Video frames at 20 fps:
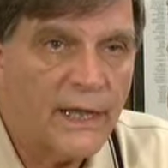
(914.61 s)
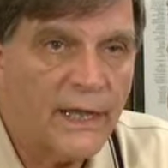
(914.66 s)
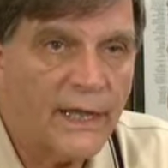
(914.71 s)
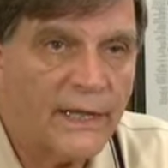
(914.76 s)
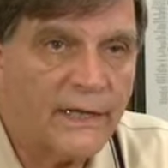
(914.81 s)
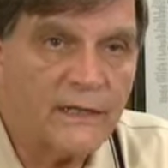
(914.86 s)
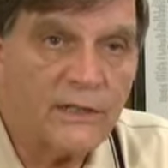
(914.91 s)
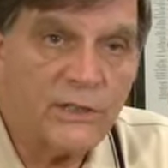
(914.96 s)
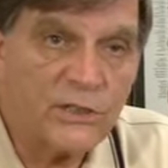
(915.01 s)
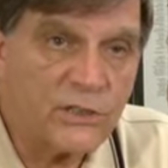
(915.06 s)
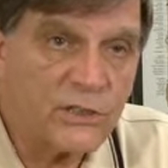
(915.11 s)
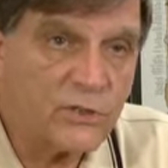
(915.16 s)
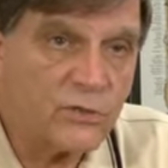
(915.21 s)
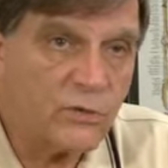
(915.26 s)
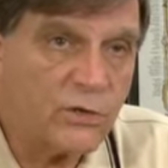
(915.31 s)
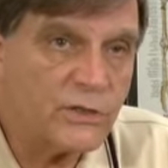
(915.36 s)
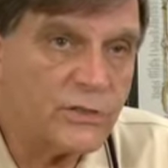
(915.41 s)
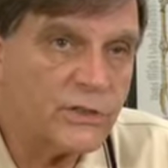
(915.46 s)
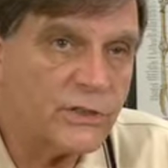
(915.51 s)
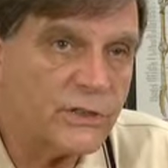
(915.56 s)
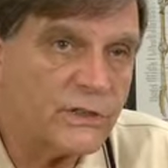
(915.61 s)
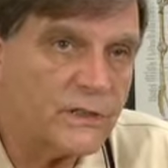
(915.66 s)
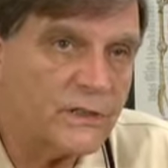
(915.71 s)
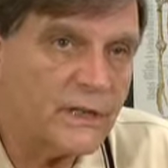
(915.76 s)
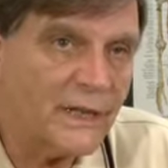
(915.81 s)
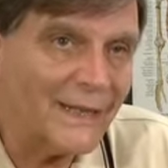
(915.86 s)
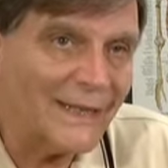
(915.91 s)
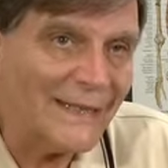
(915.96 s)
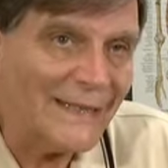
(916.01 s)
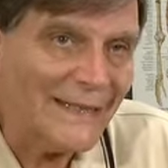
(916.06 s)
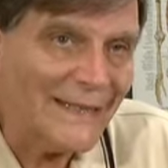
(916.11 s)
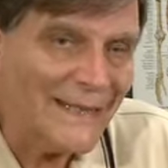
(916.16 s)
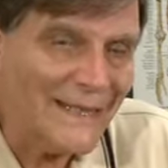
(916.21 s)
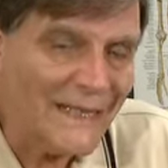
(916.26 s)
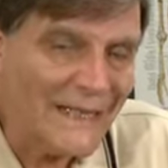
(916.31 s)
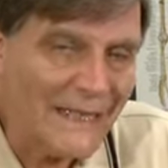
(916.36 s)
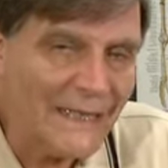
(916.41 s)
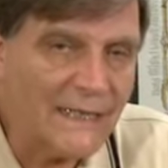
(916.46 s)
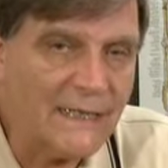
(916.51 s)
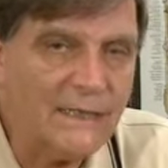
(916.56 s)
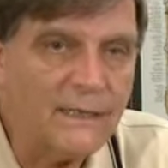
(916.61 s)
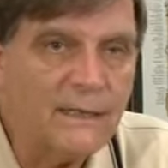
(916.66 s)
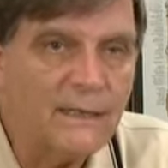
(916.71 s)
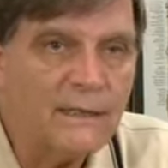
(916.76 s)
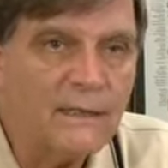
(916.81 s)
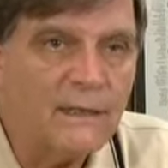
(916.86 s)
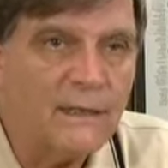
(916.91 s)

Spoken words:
and a distortion in the